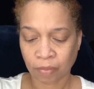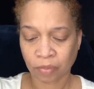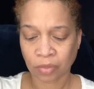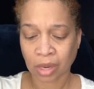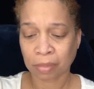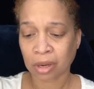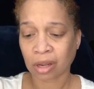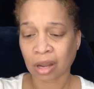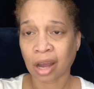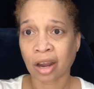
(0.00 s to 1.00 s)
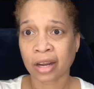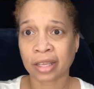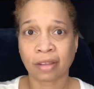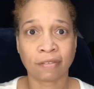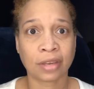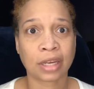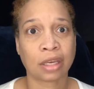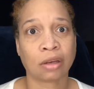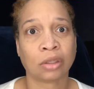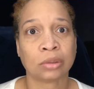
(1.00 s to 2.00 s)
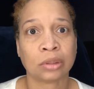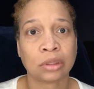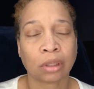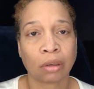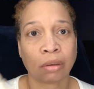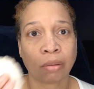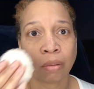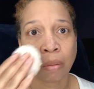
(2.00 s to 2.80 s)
they put a lot on in the videos, so